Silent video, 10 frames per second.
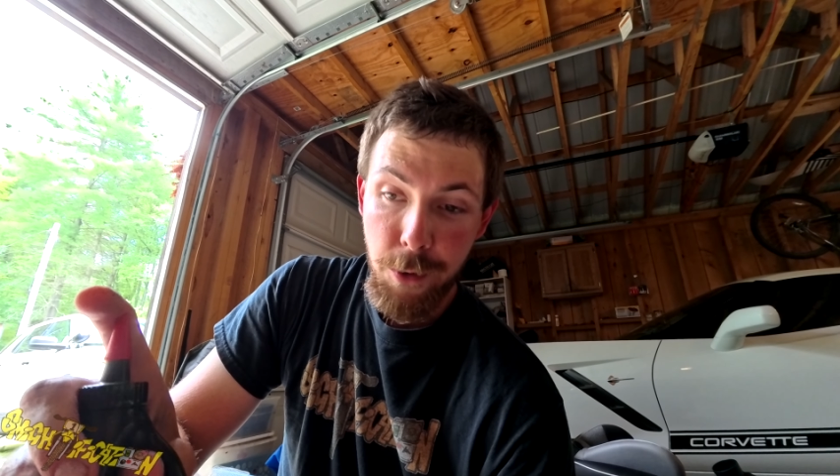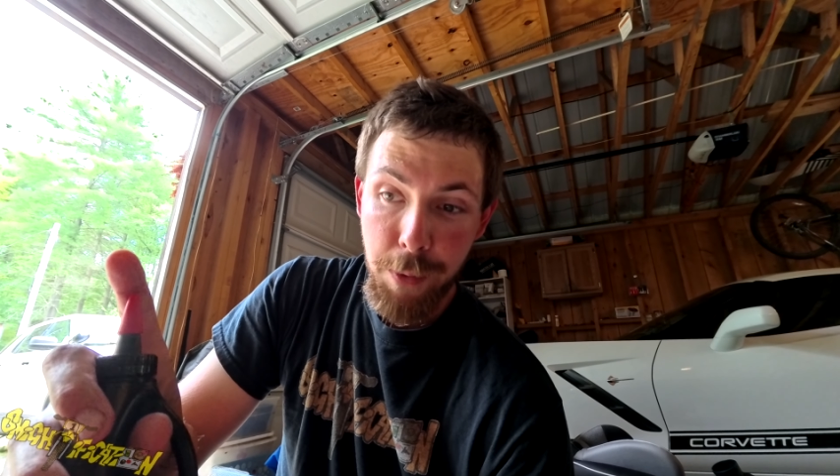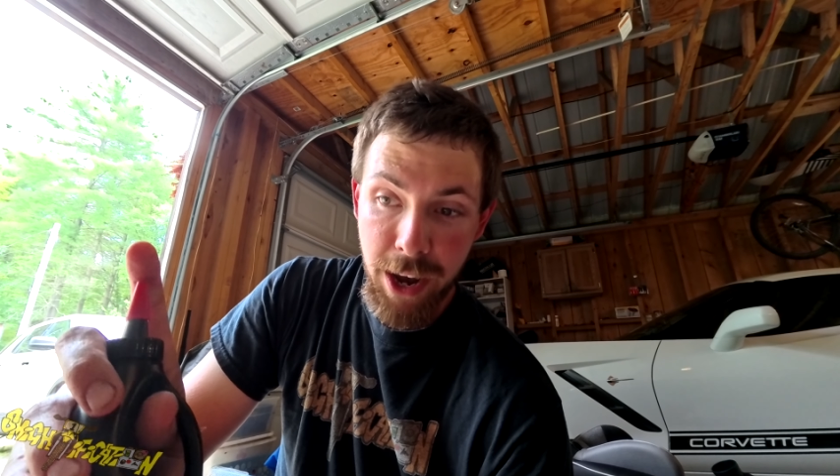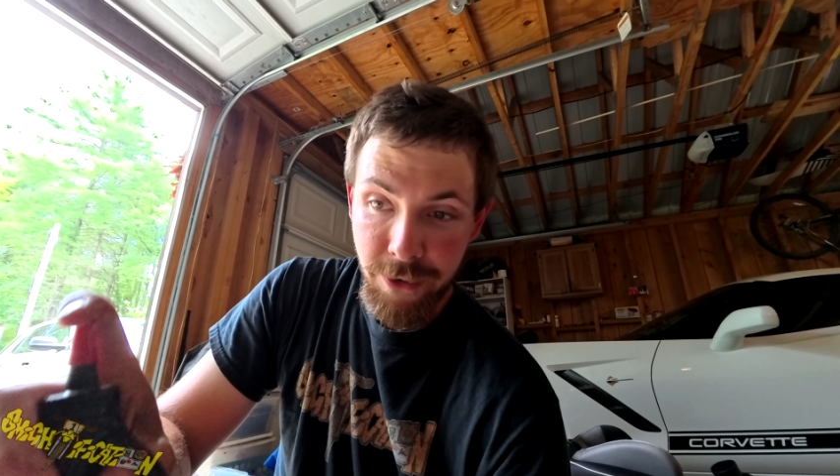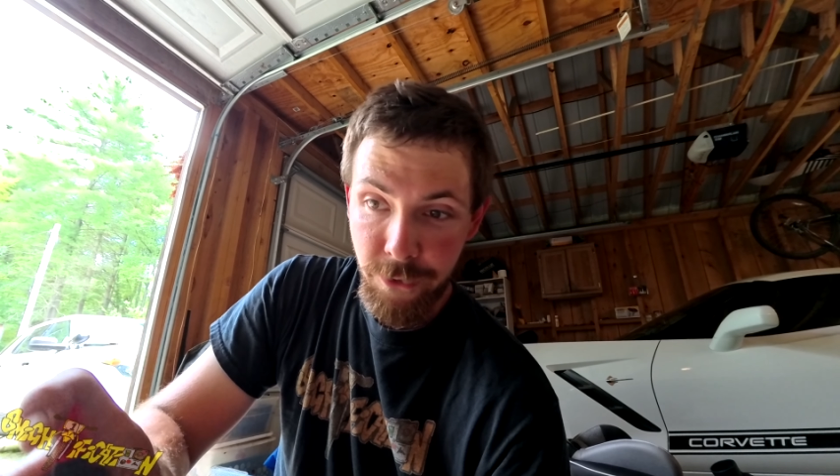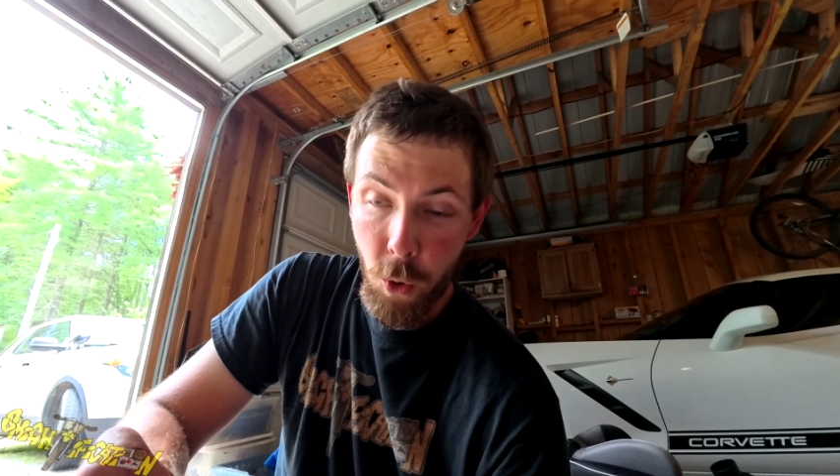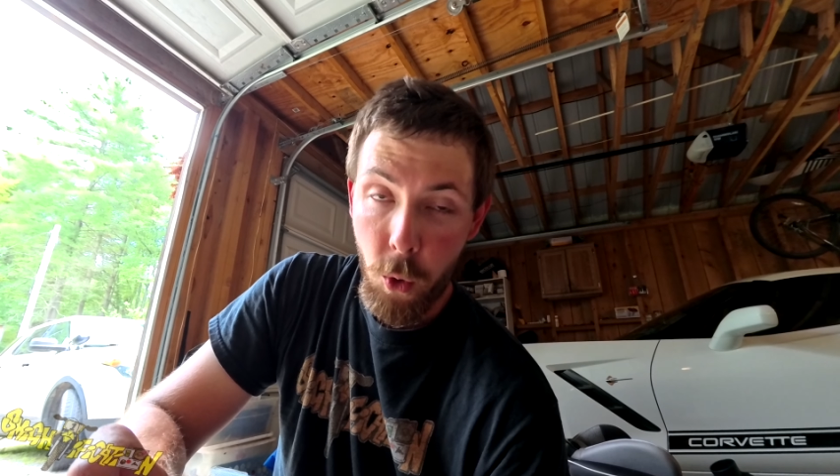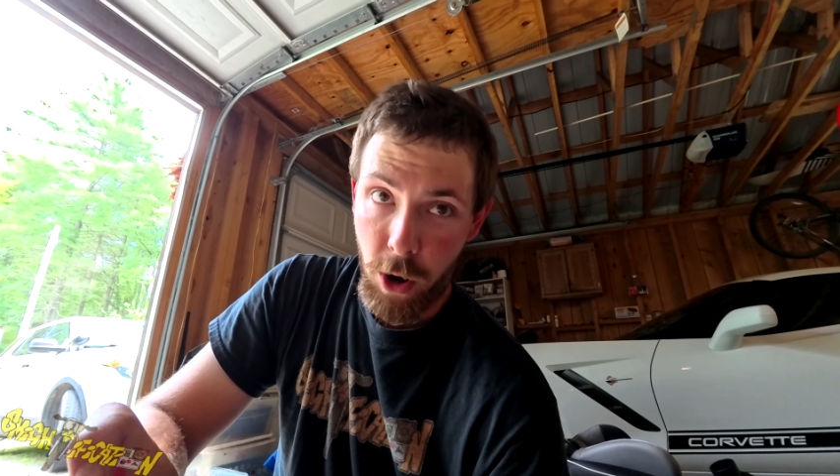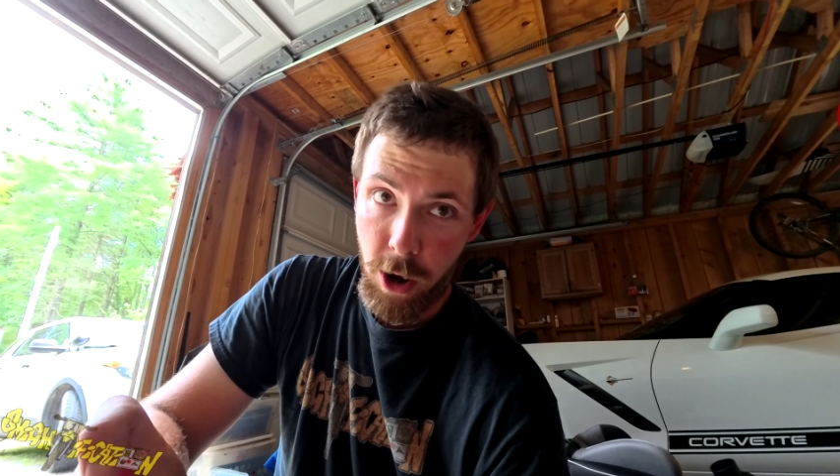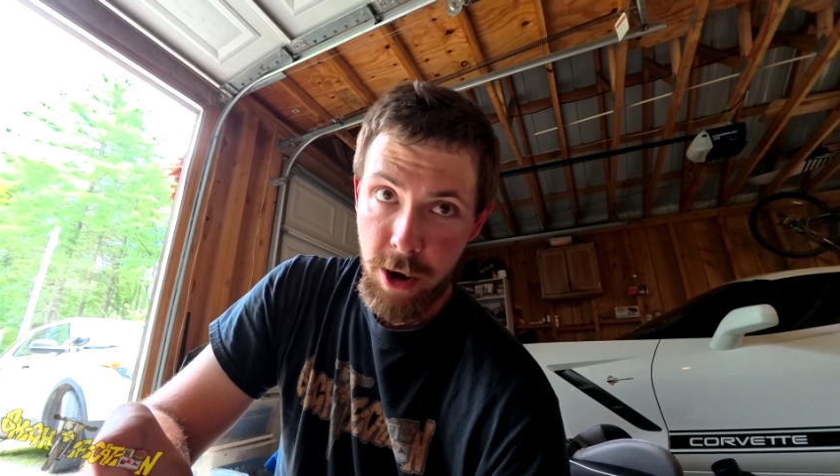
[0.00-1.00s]
by
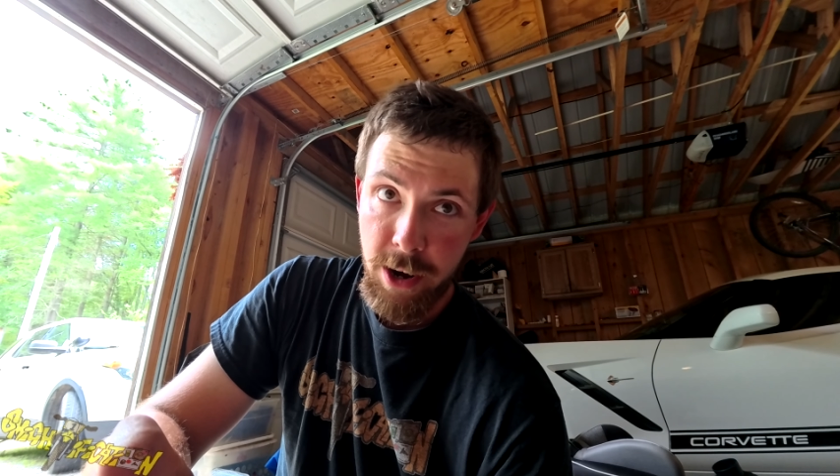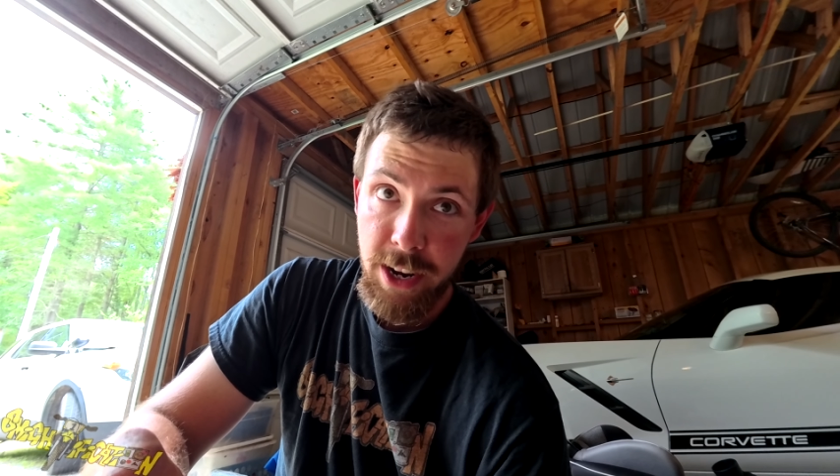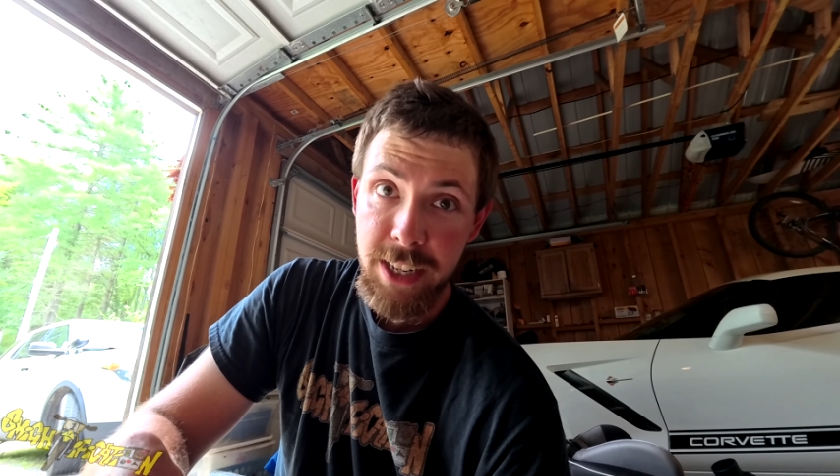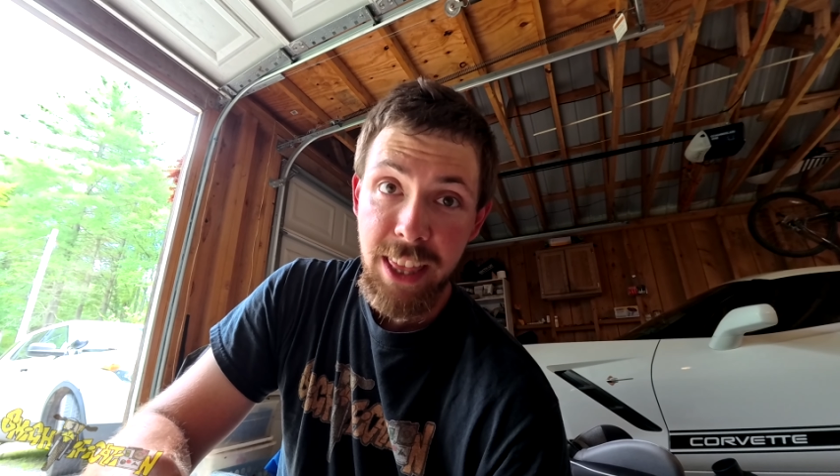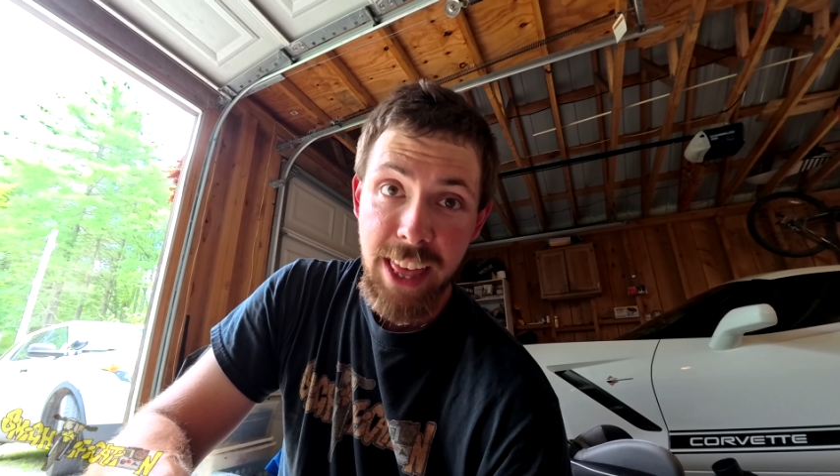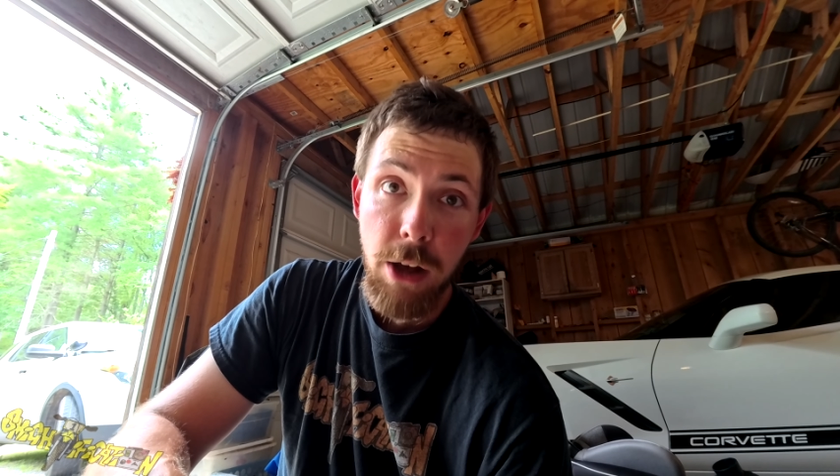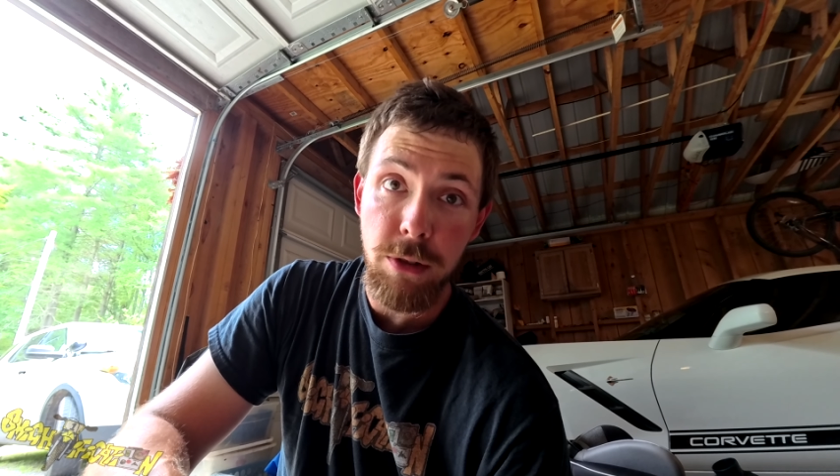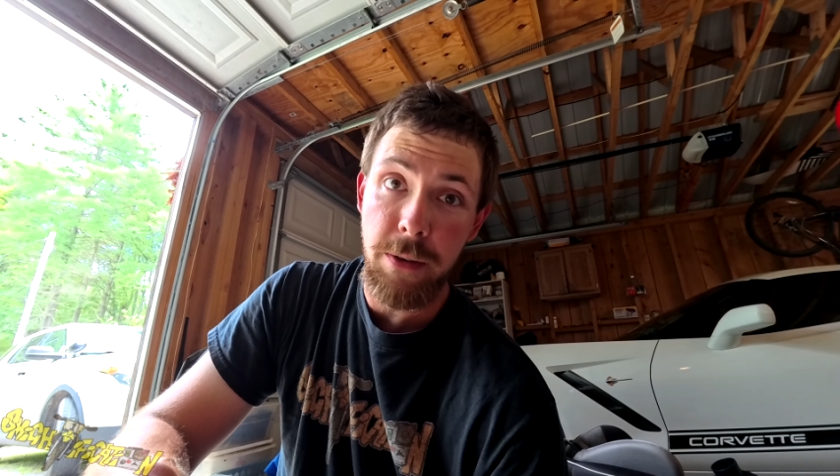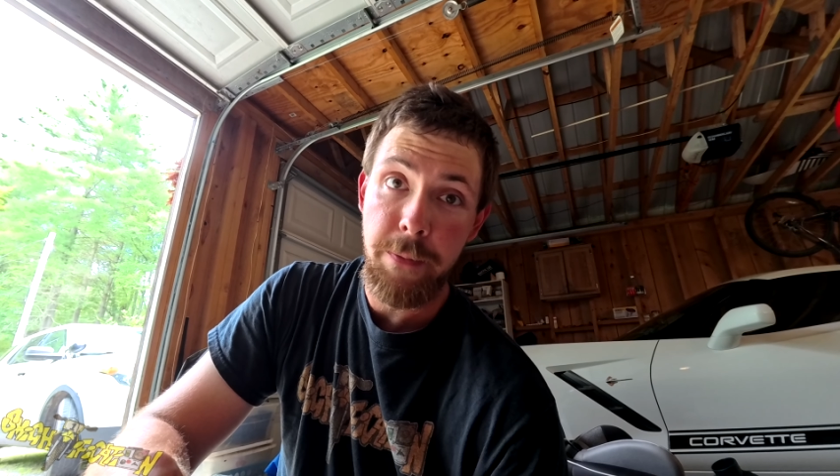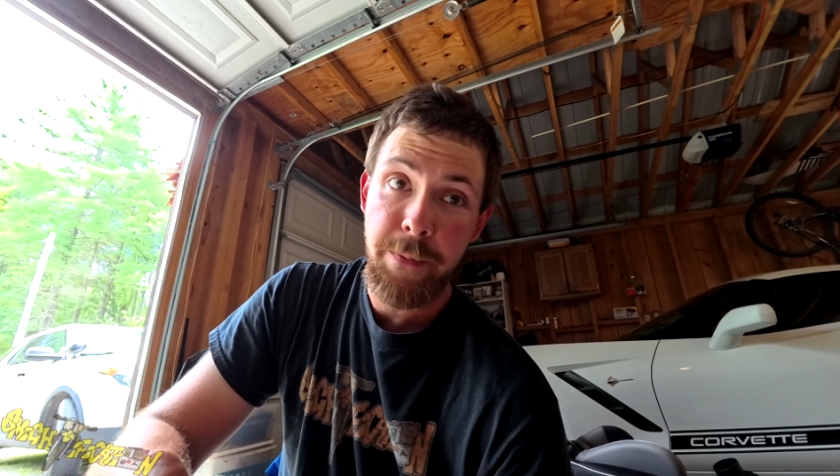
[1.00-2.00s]
4 is 1,000.